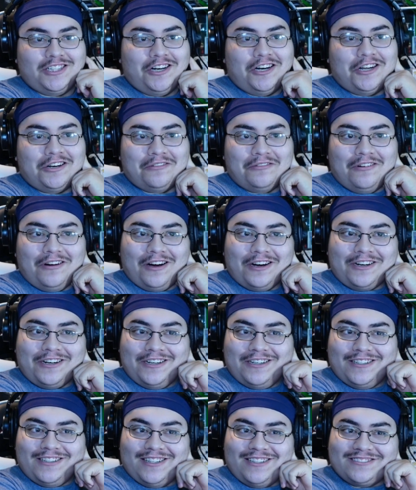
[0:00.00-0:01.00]
John
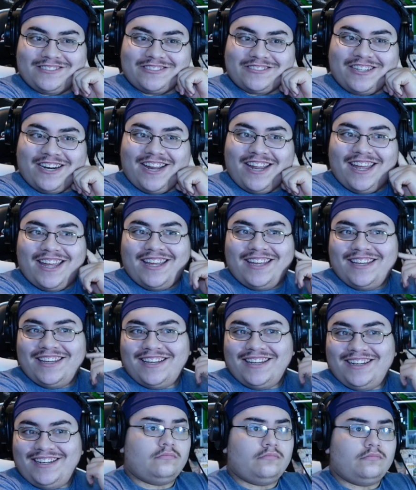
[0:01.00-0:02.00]
Walker. That's right.
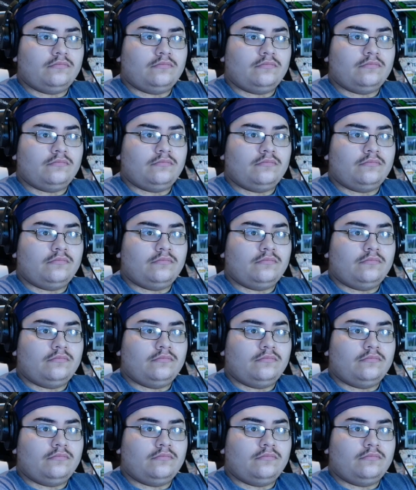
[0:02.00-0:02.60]
Something.